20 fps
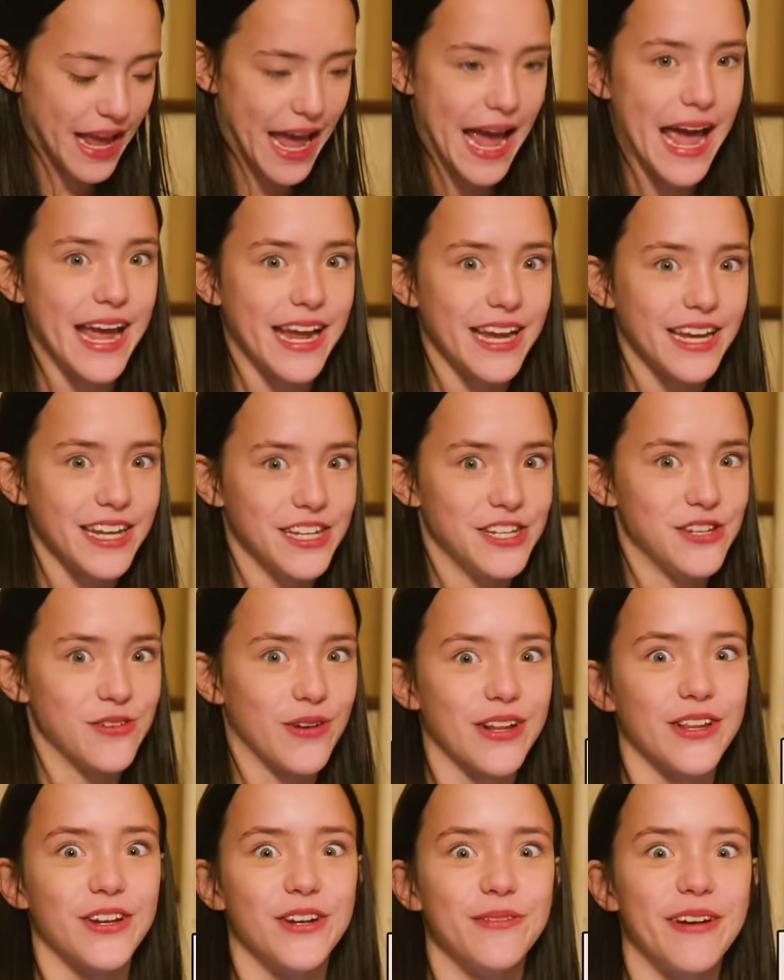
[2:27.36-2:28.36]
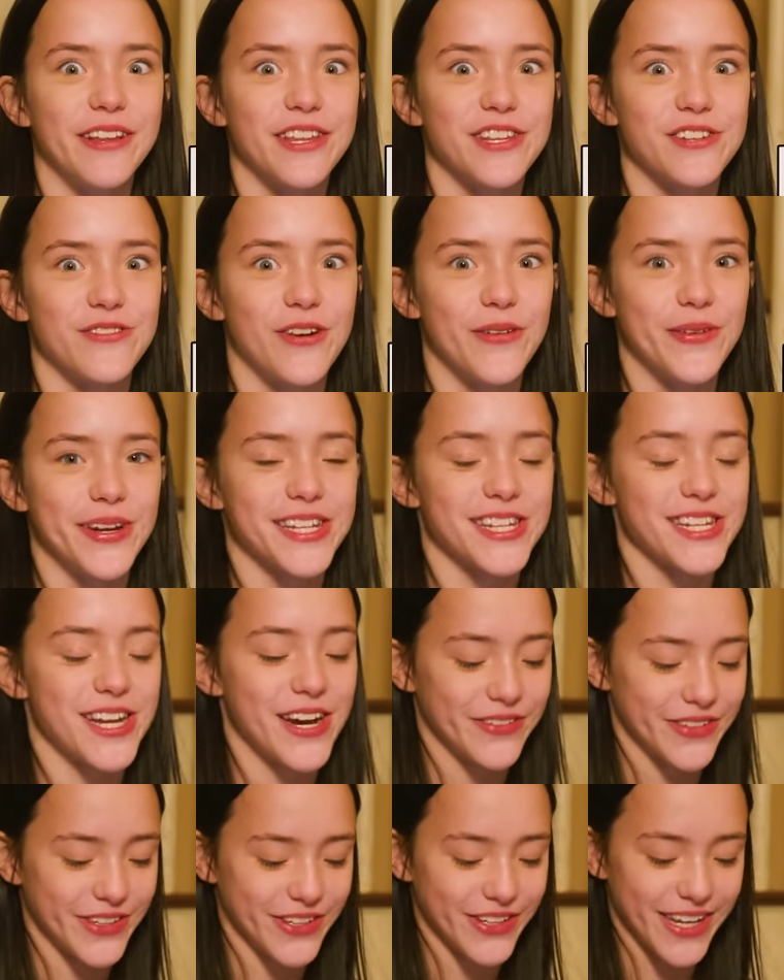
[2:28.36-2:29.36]
hey, do you want to learn about this romance
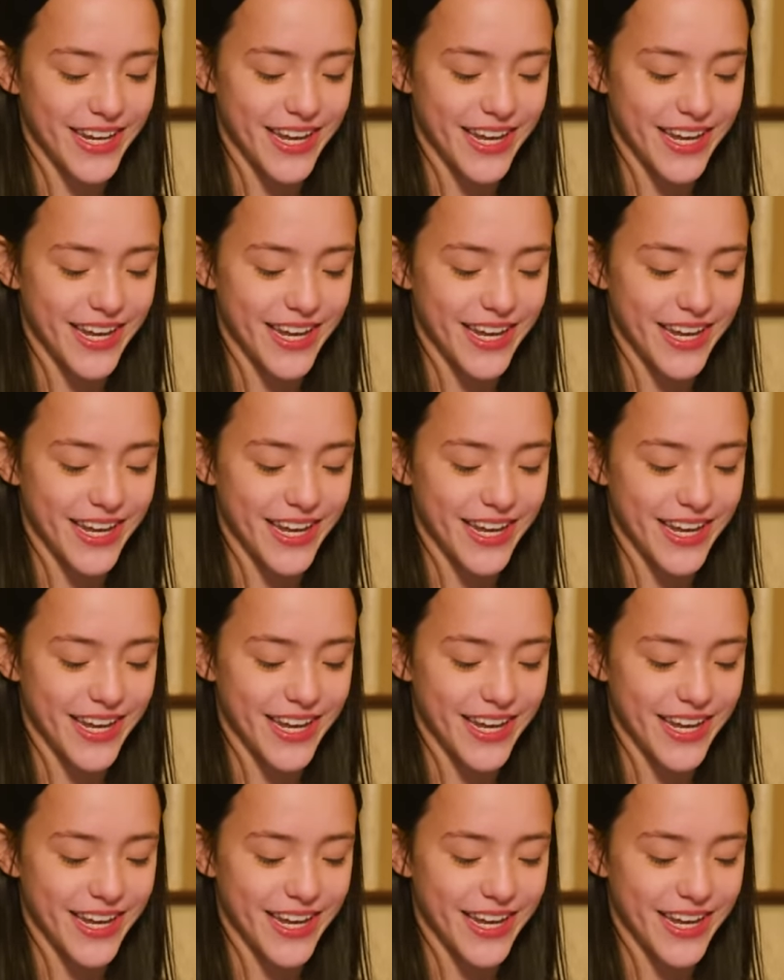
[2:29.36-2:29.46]
novel?